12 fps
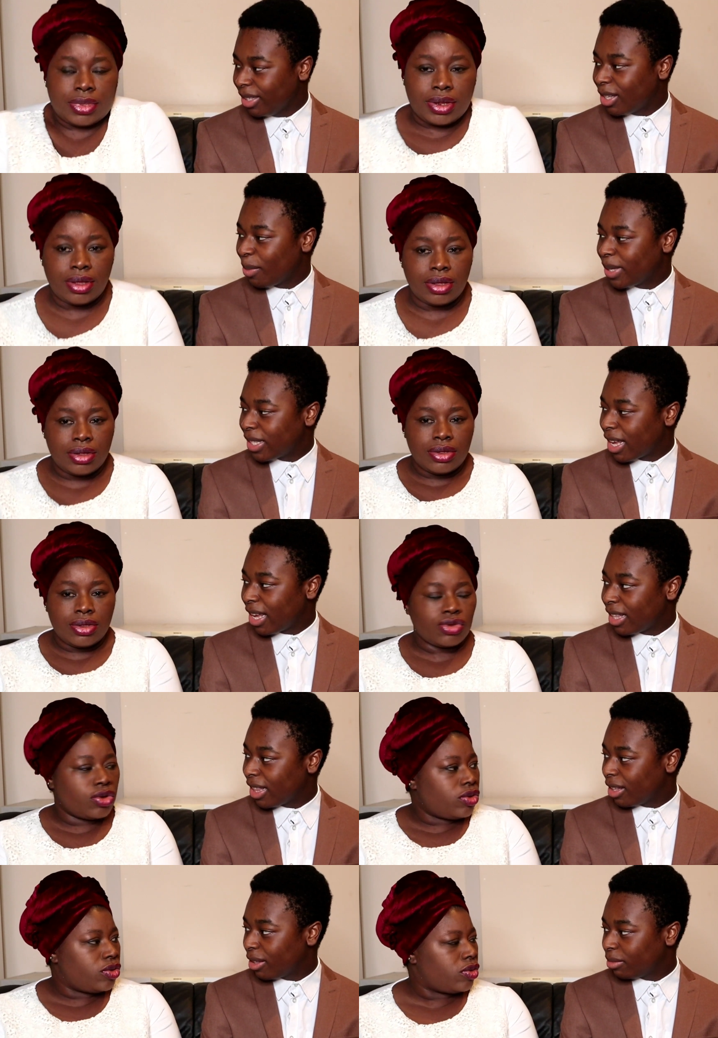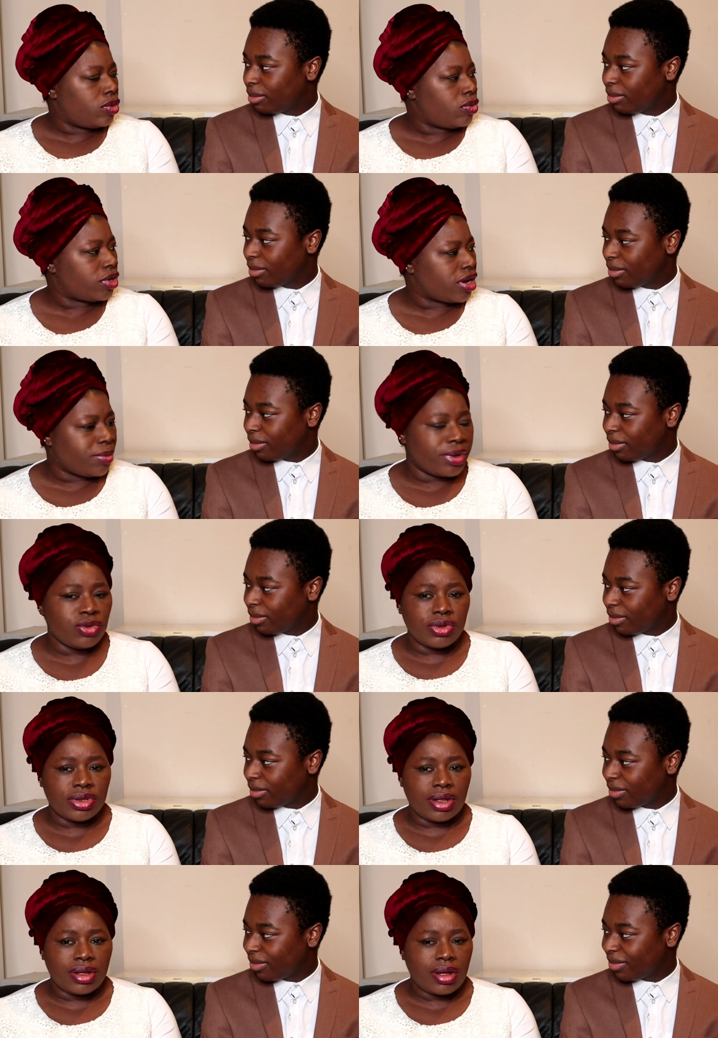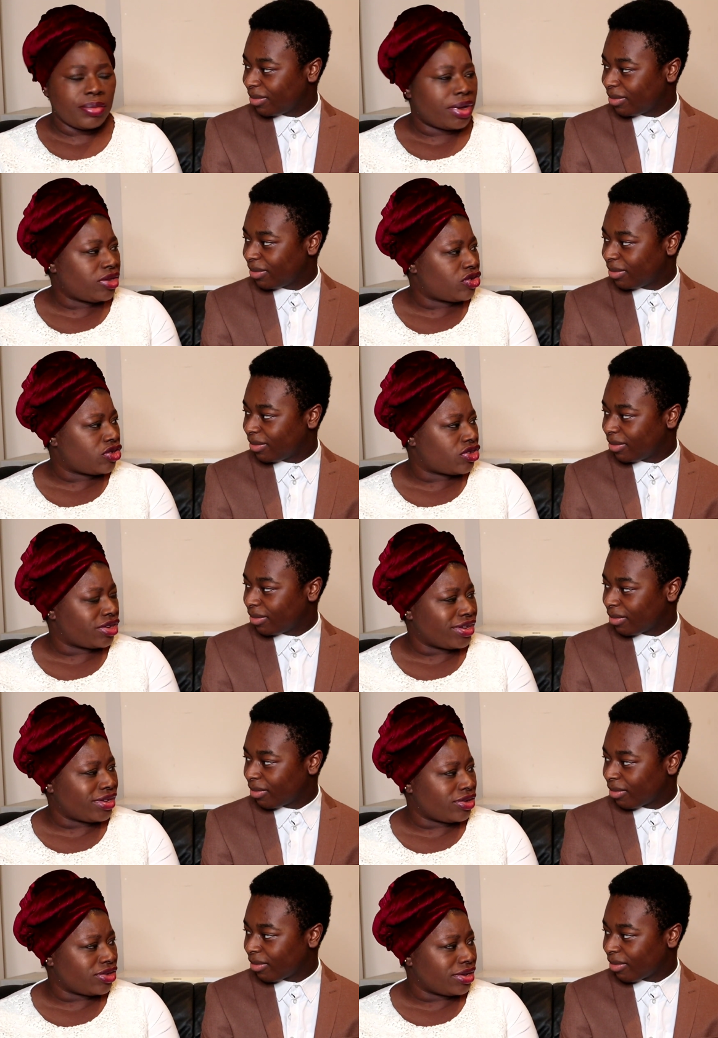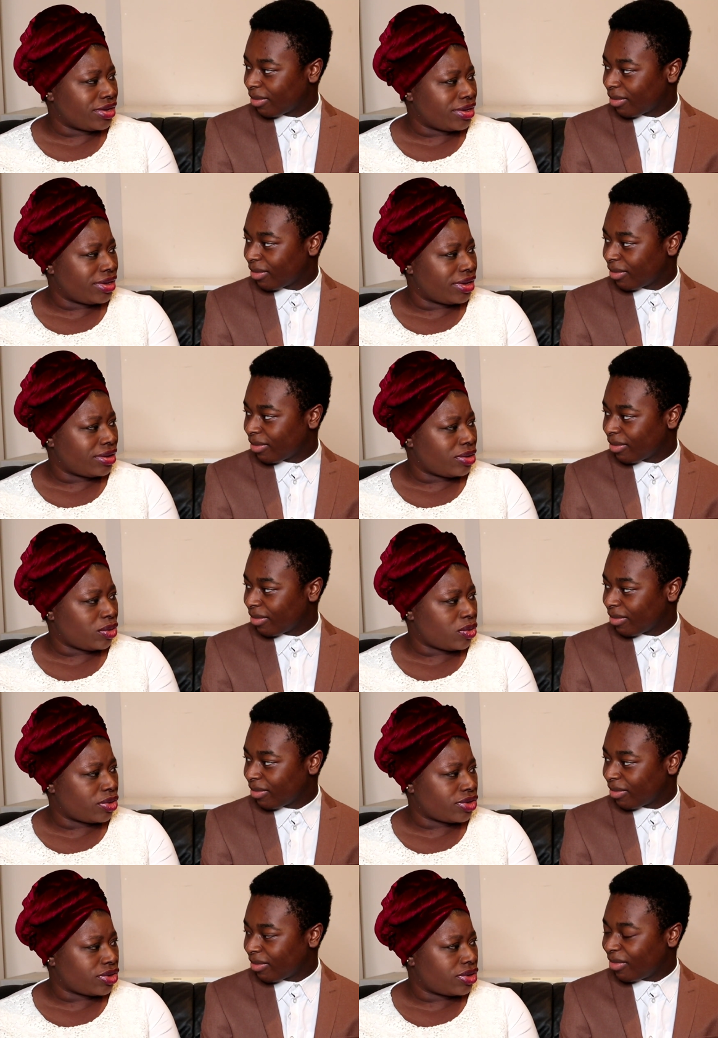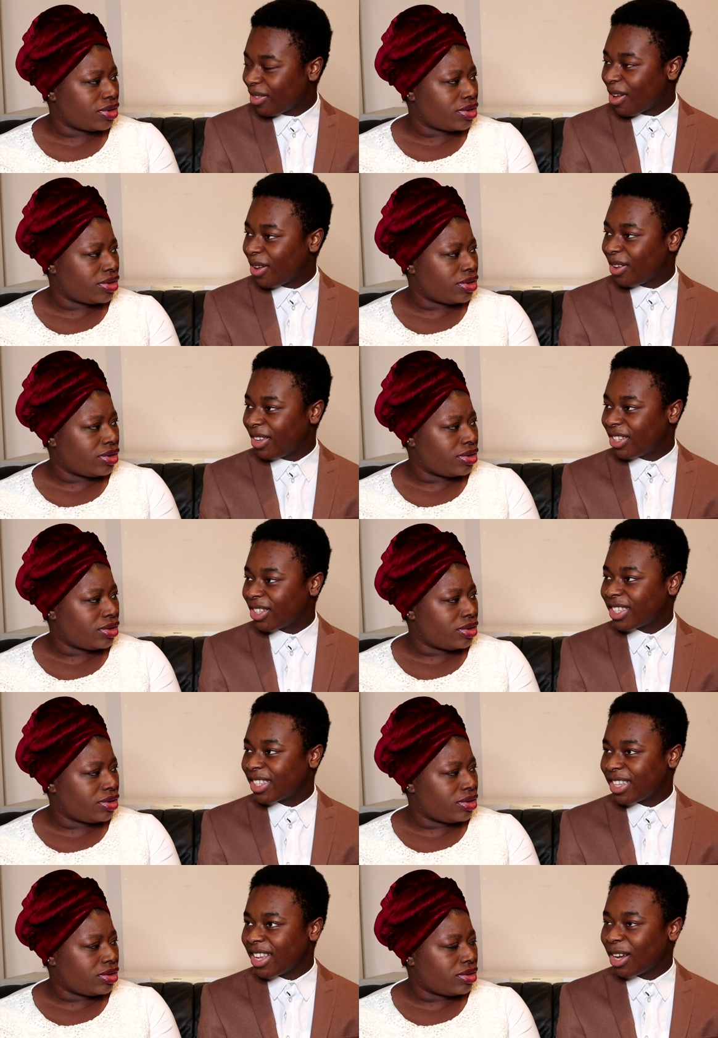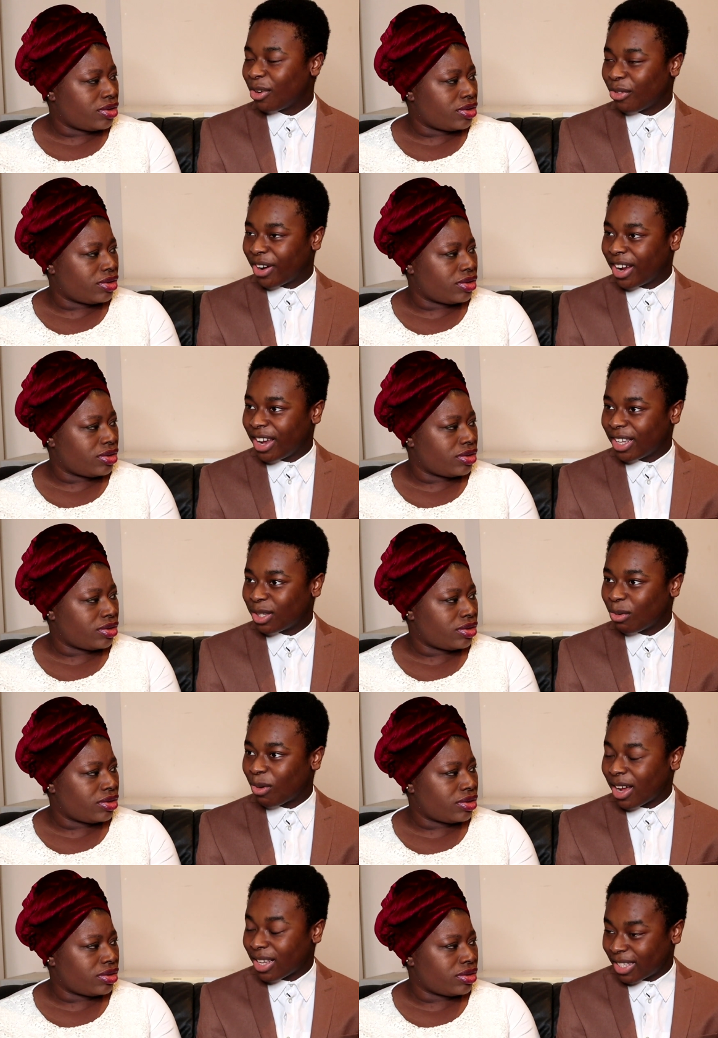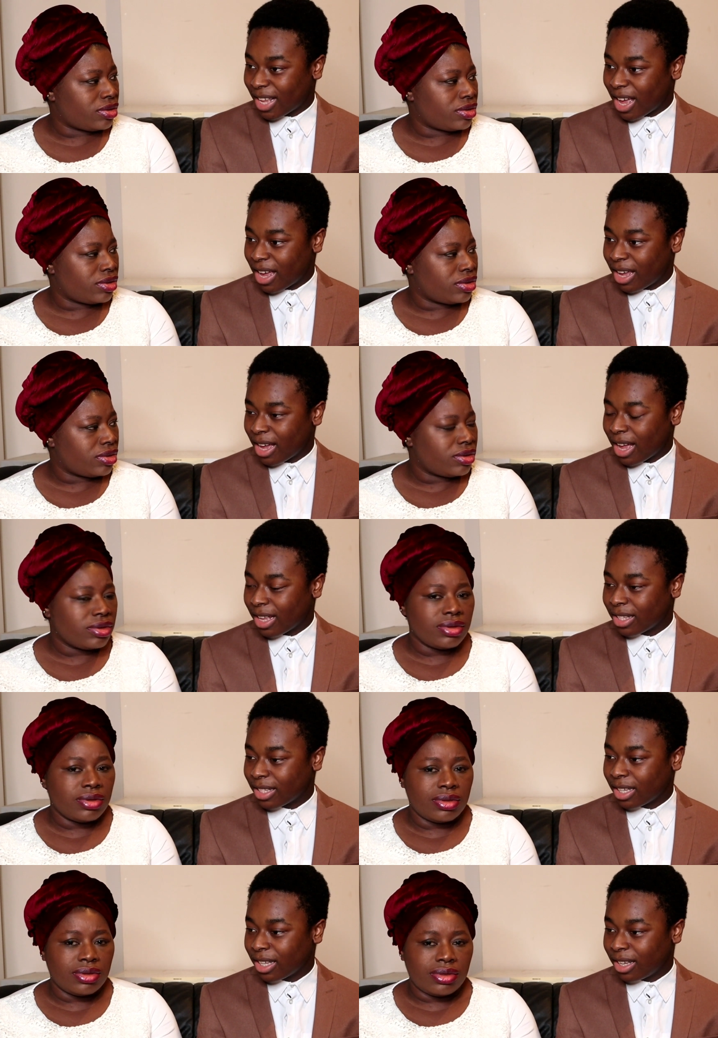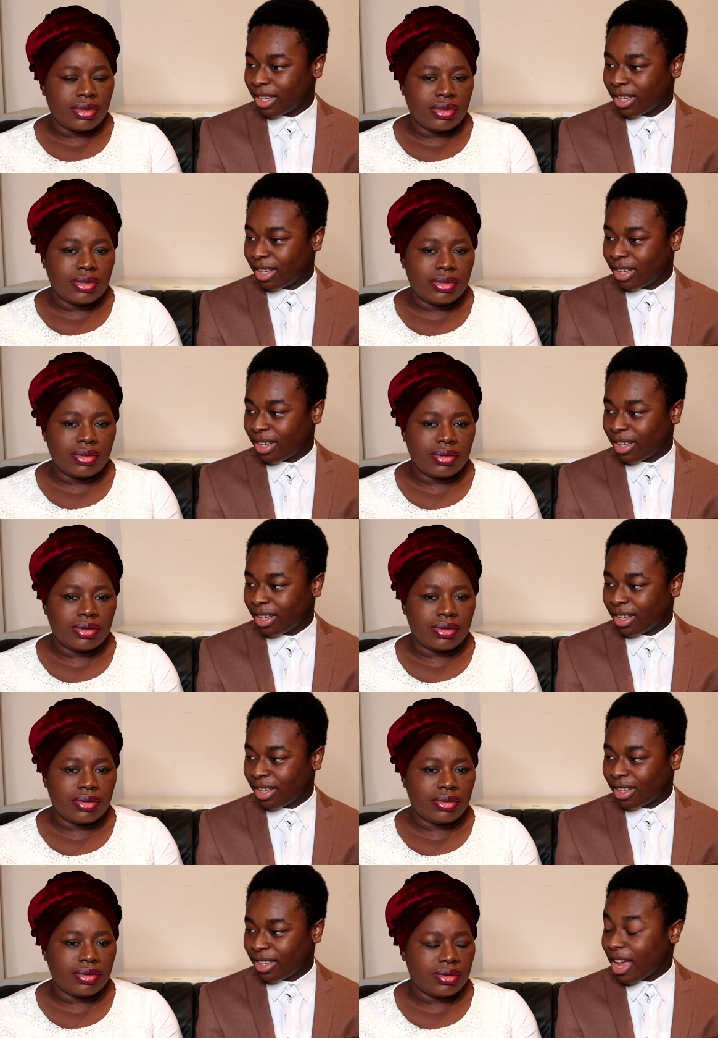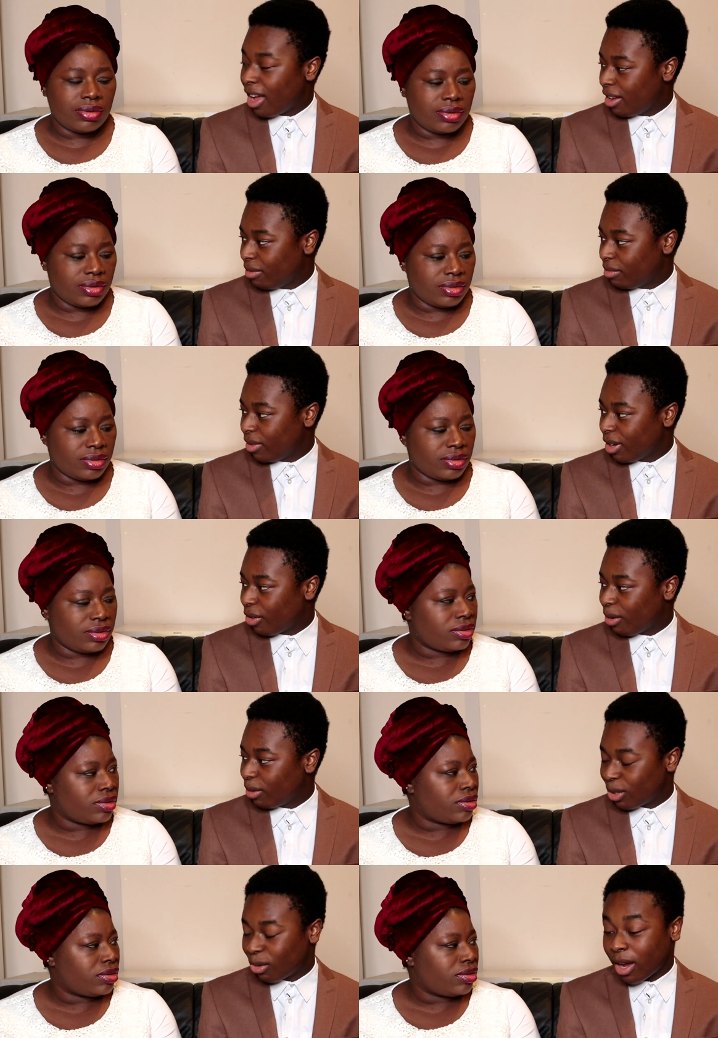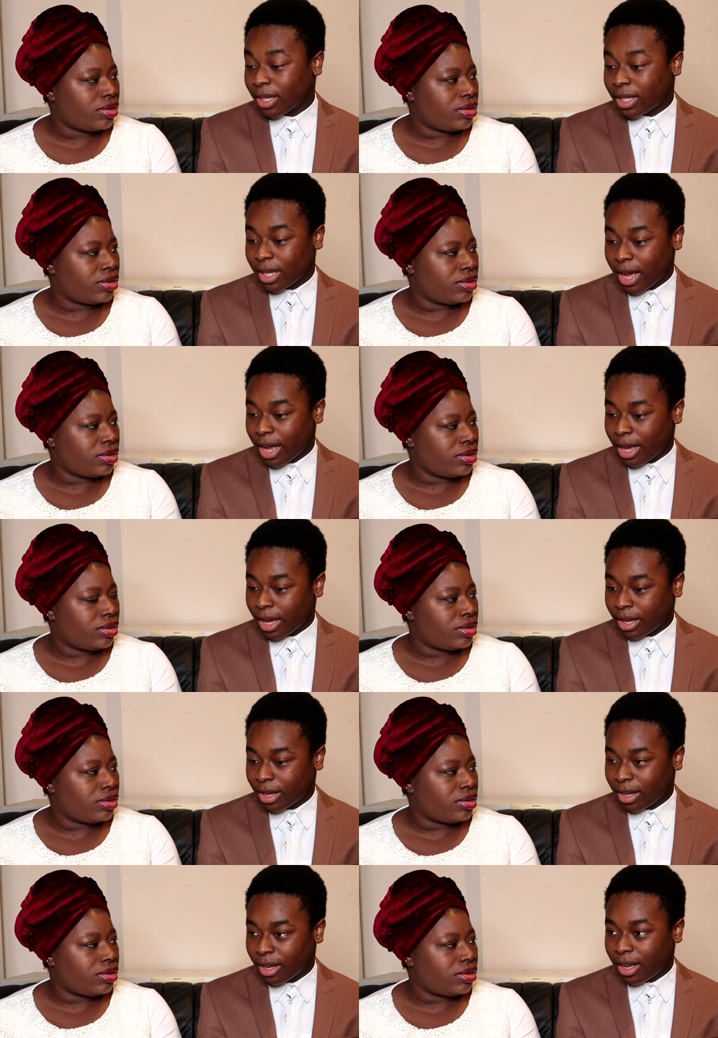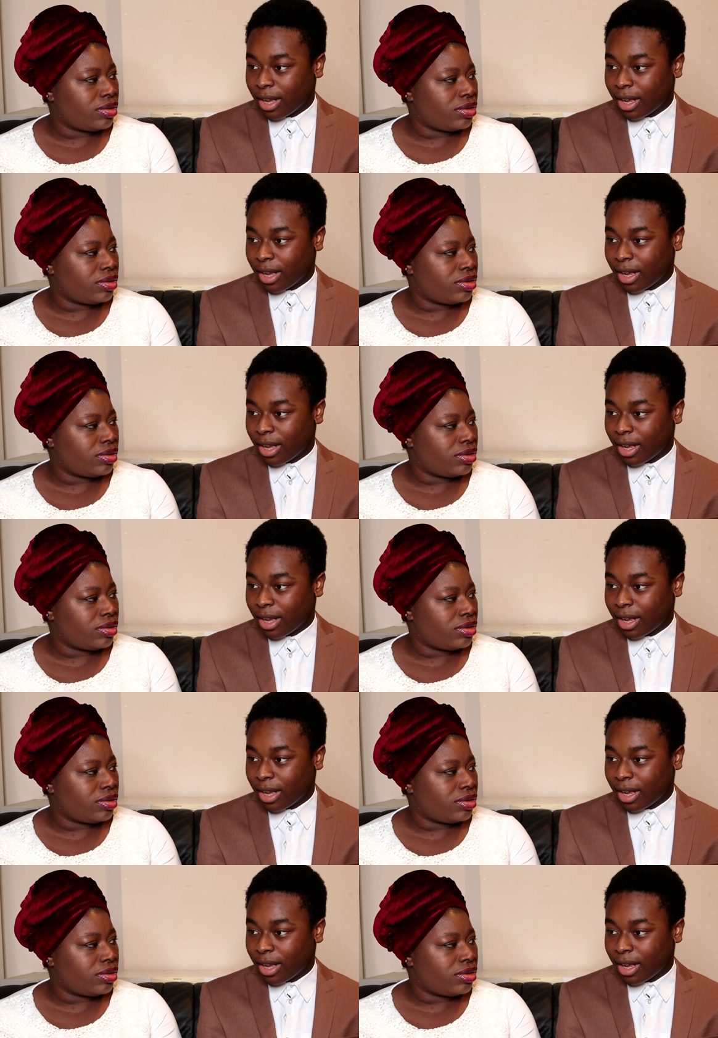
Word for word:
Speaker 1: So I'll be saying.
Speaker 2: So what am I doing now? Am I just sitting here or what?
Speaker 1: No, you just agree to what I say and. Yeah, agree to what I say.